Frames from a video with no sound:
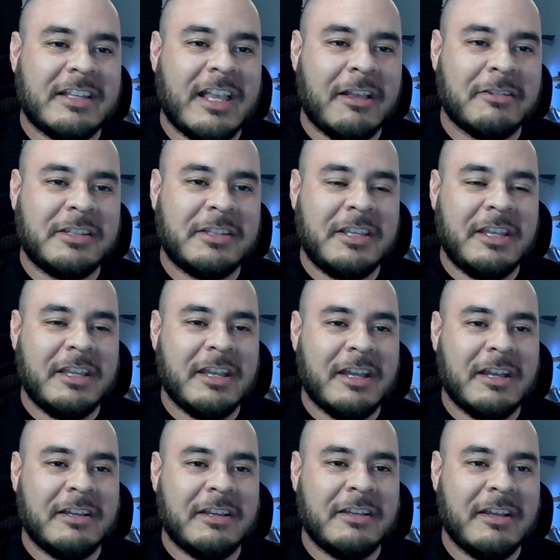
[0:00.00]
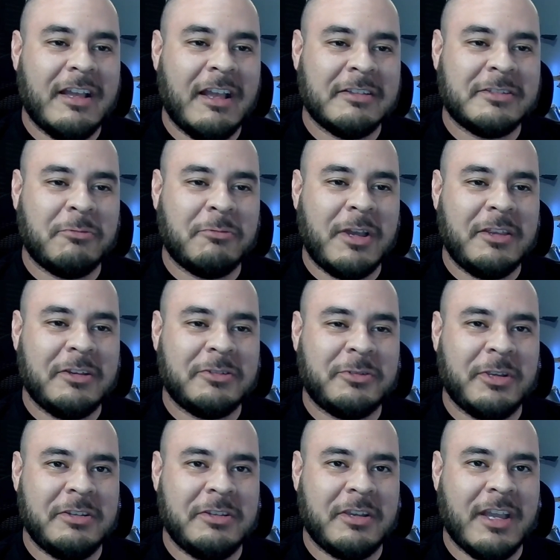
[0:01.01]
How's the weather
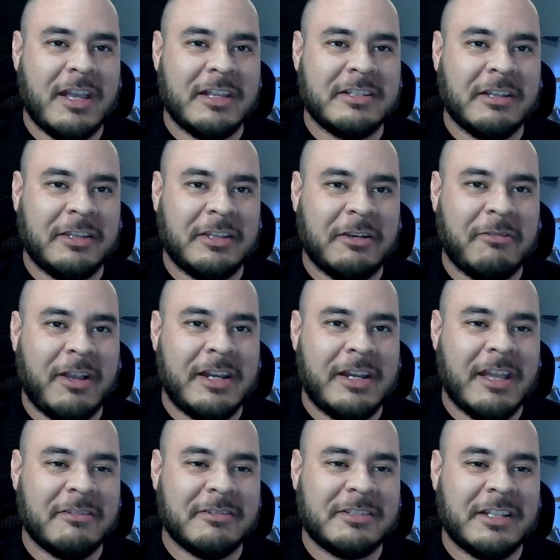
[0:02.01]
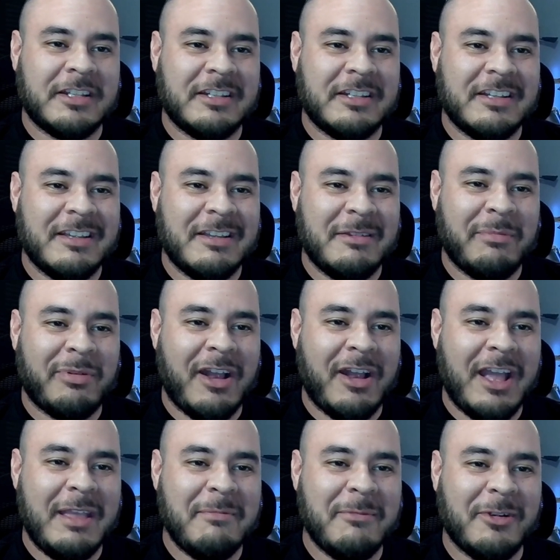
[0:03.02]
treating you guys out there right now? Is it
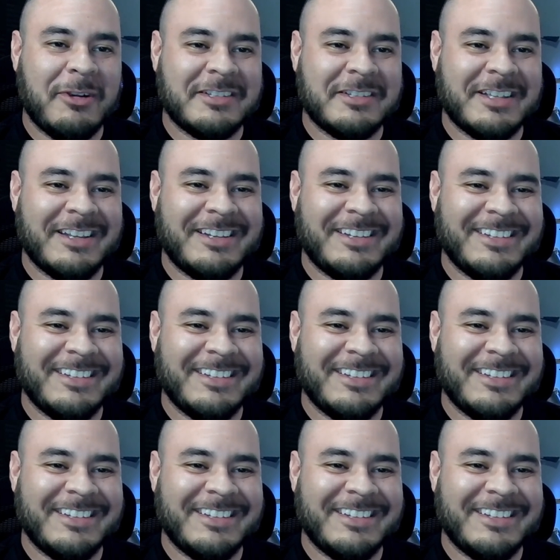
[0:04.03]
prime or is it?